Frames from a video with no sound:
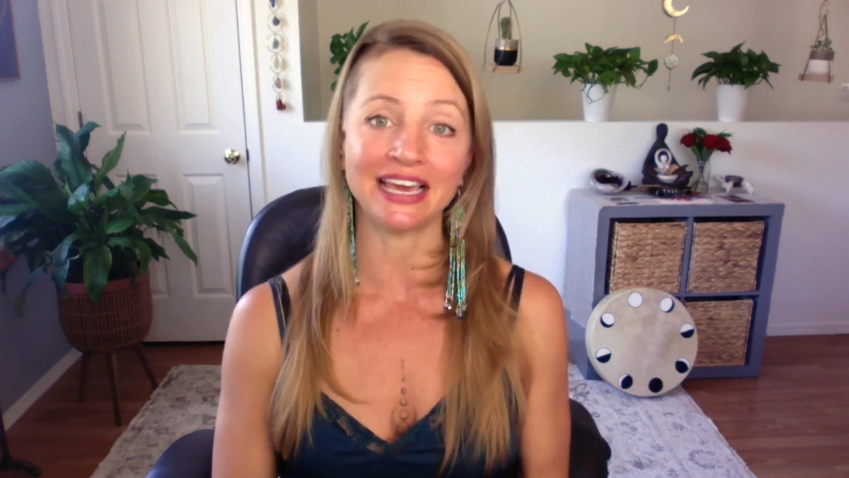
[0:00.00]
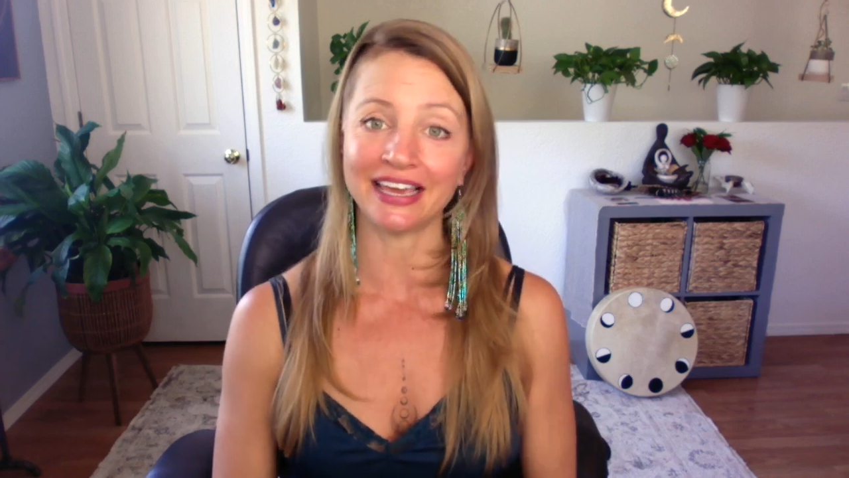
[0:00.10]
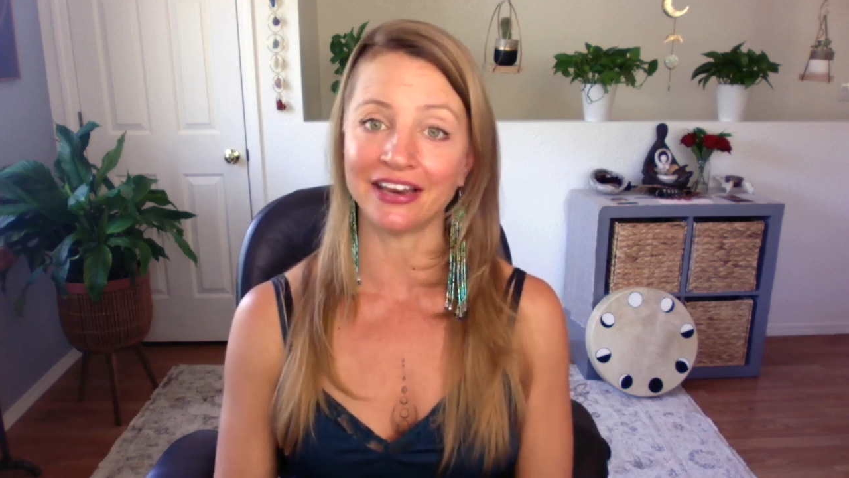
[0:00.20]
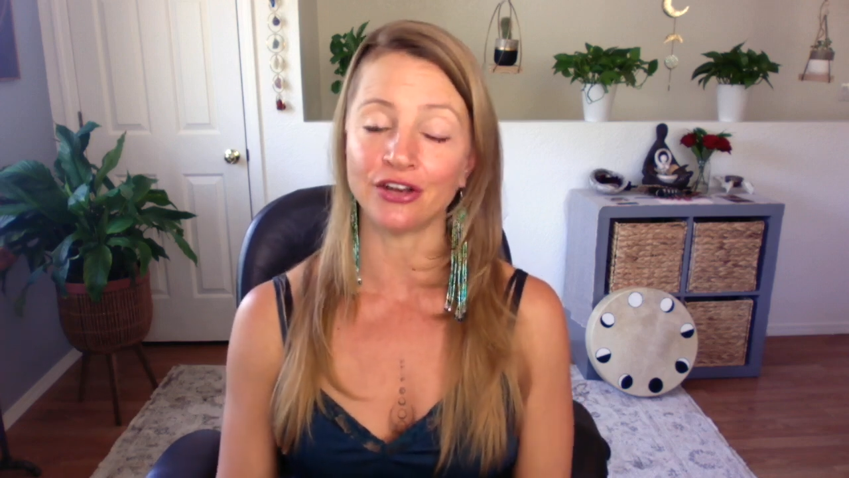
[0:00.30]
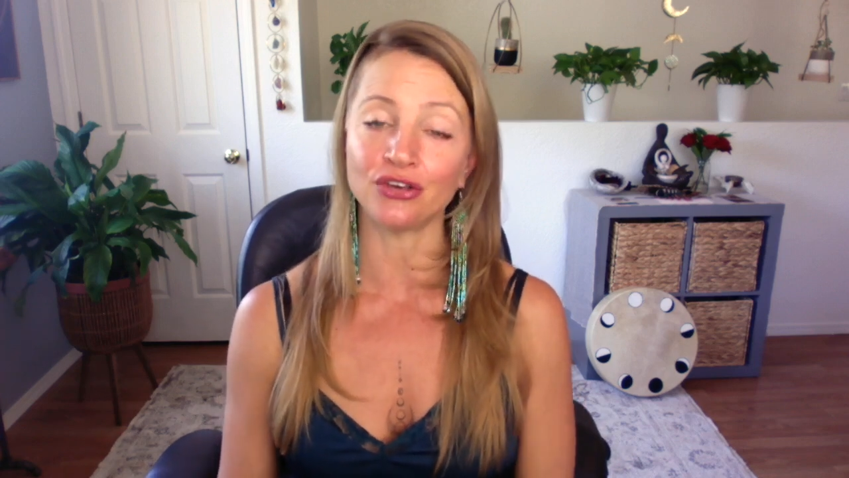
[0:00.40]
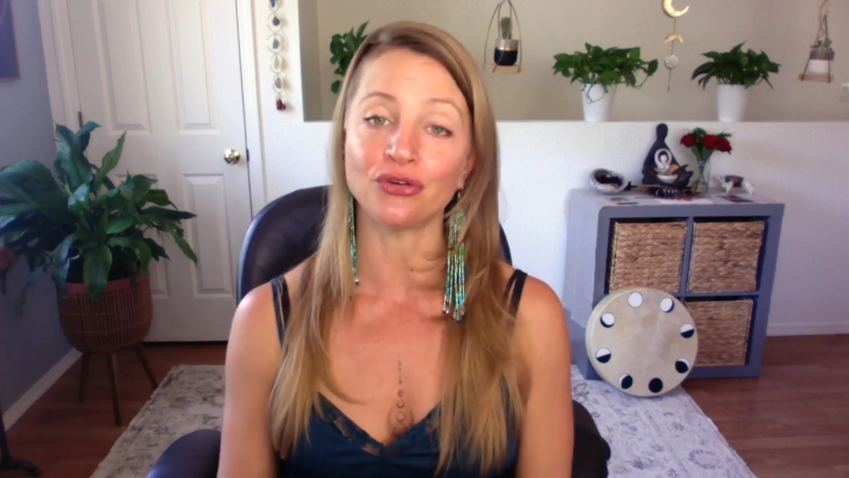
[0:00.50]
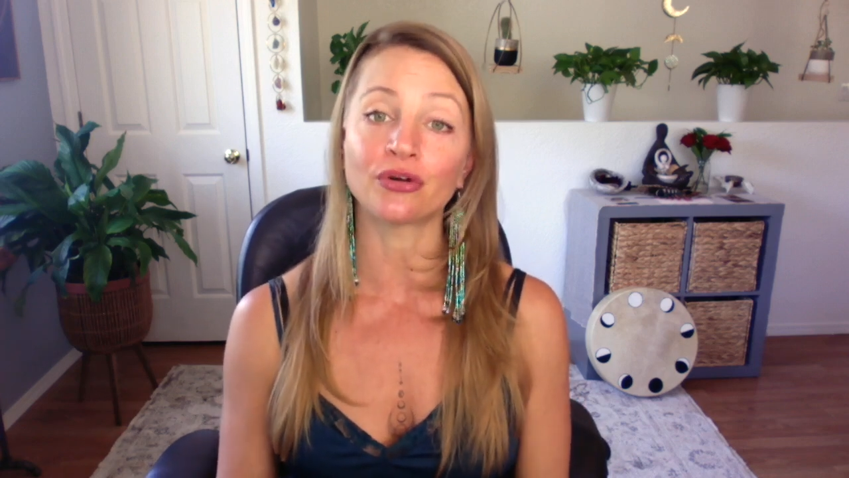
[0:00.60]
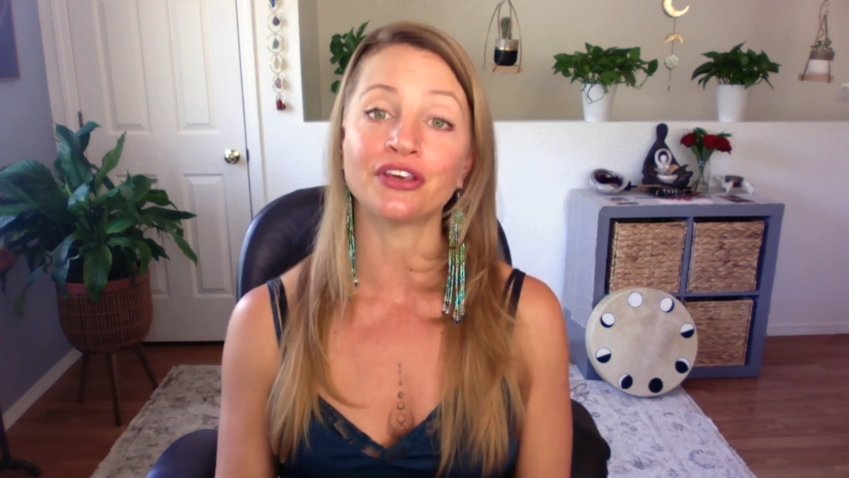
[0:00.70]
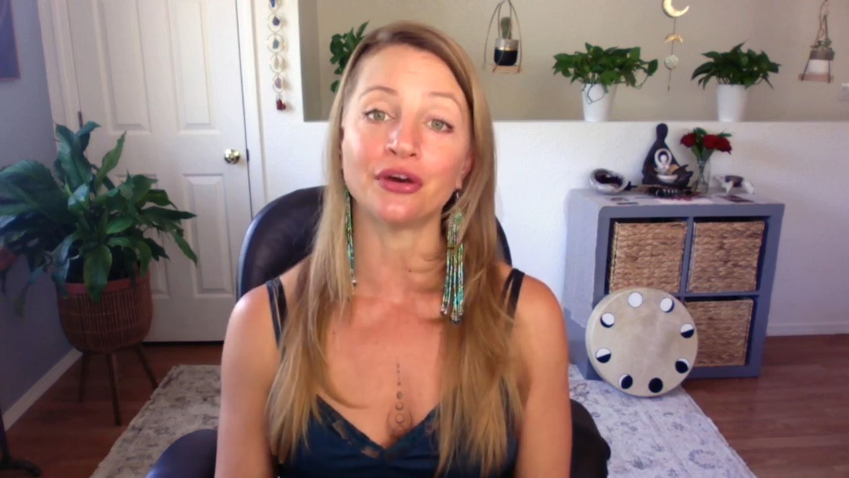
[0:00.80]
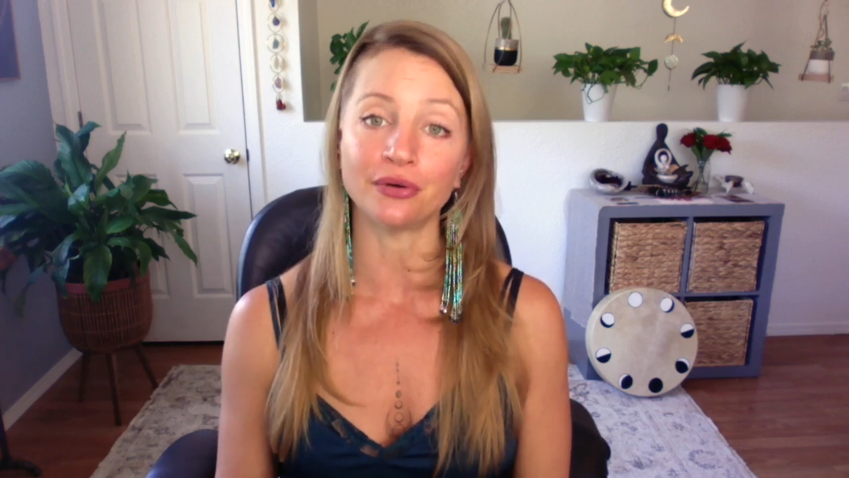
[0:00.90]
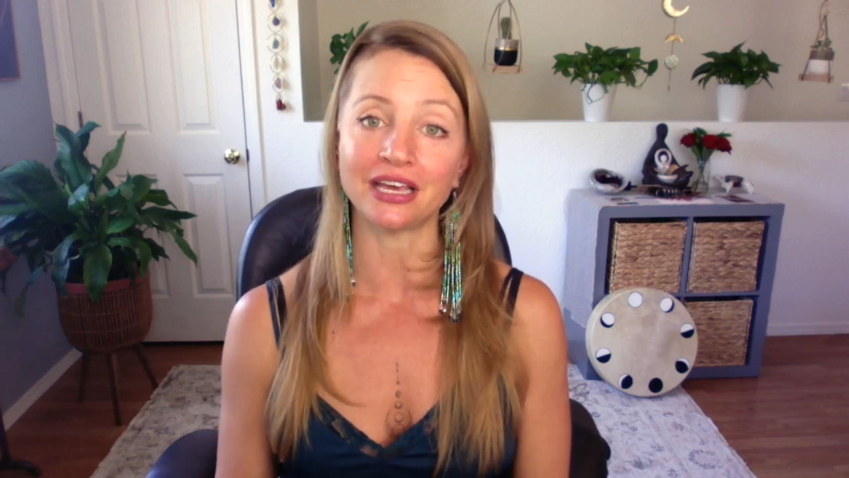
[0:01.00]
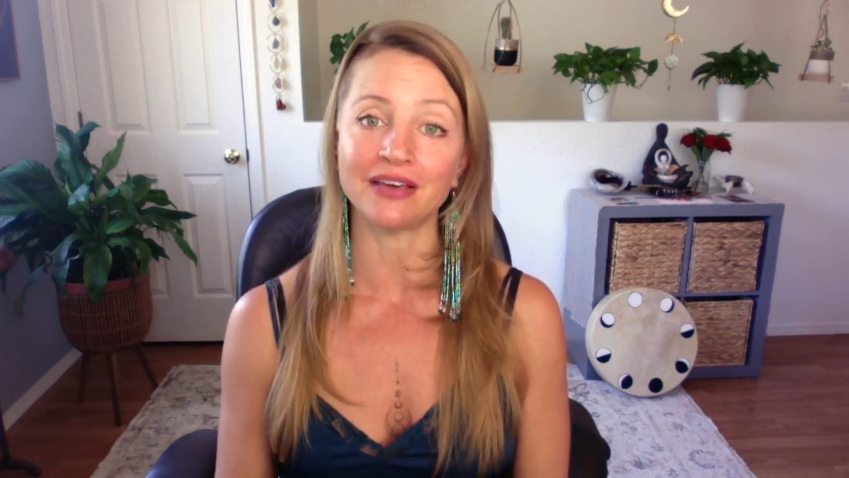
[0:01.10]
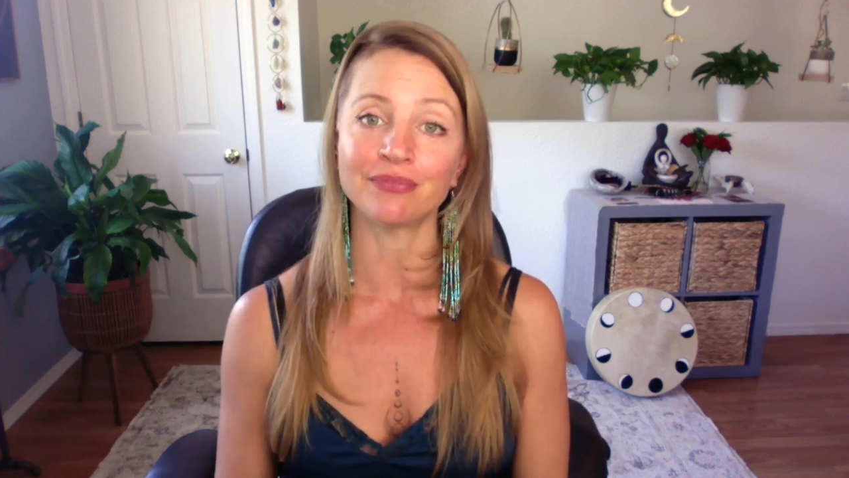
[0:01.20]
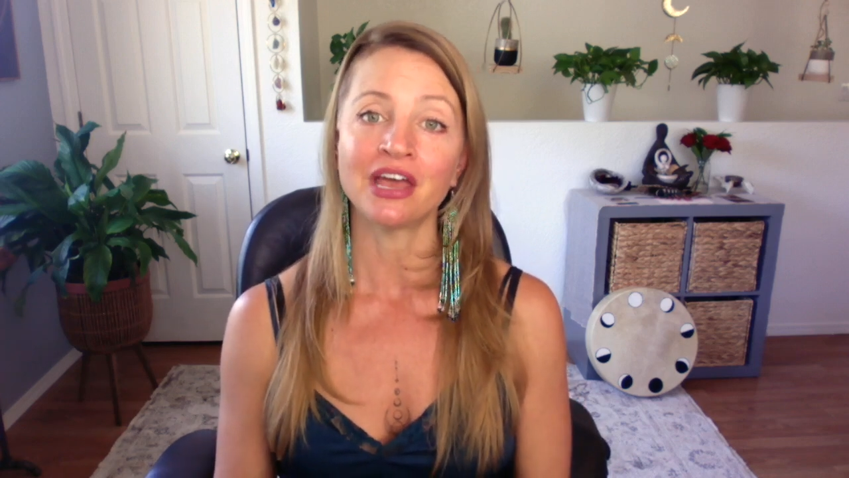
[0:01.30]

in your Yoni,